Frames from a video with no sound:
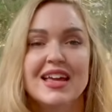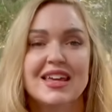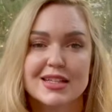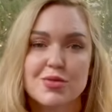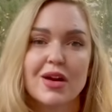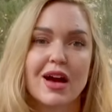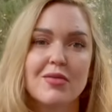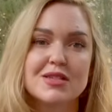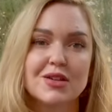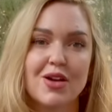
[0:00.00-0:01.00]
guess what
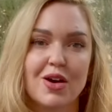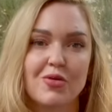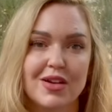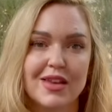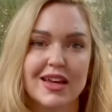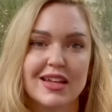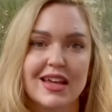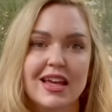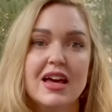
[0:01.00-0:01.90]
comes along with it?